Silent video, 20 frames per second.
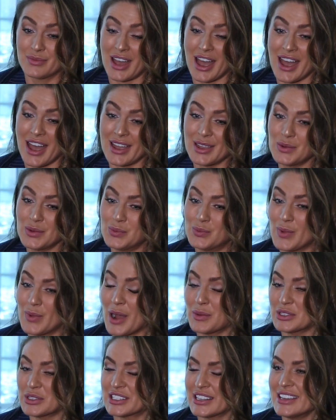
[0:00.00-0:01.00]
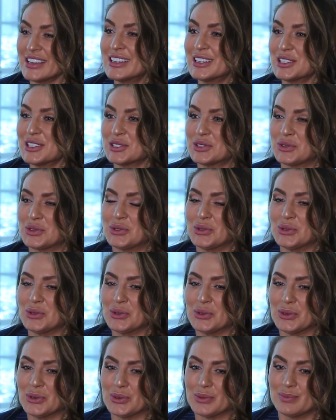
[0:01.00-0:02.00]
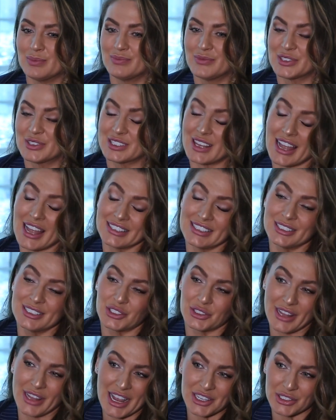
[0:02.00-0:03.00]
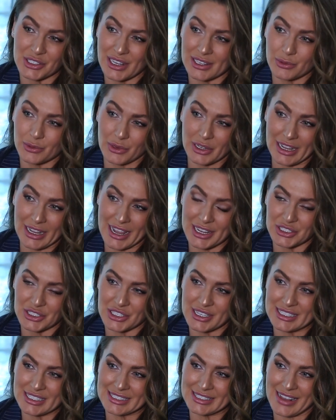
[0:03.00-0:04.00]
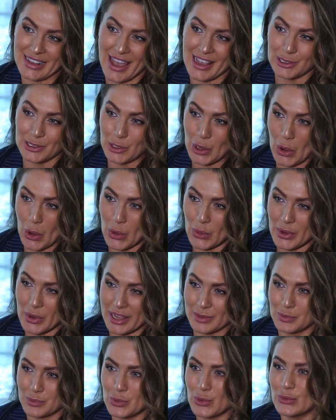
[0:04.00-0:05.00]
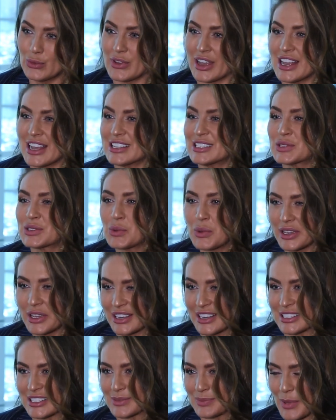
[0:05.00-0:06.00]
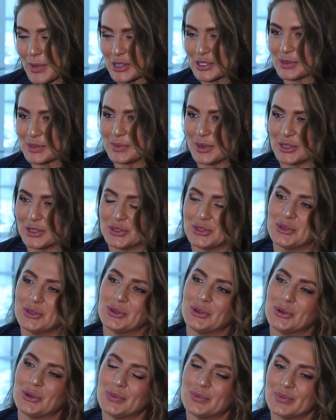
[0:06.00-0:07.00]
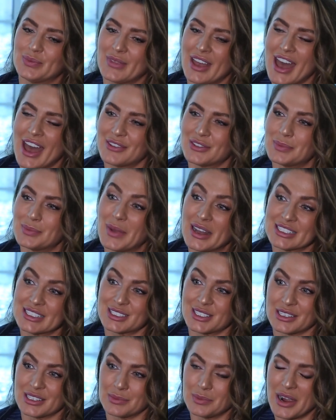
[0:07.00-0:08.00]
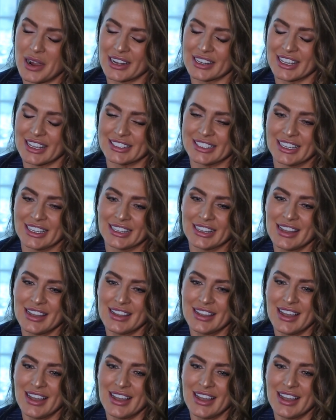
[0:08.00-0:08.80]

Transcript: I was eager to study international relations and law and move as quickly as possible to have a master in marketing.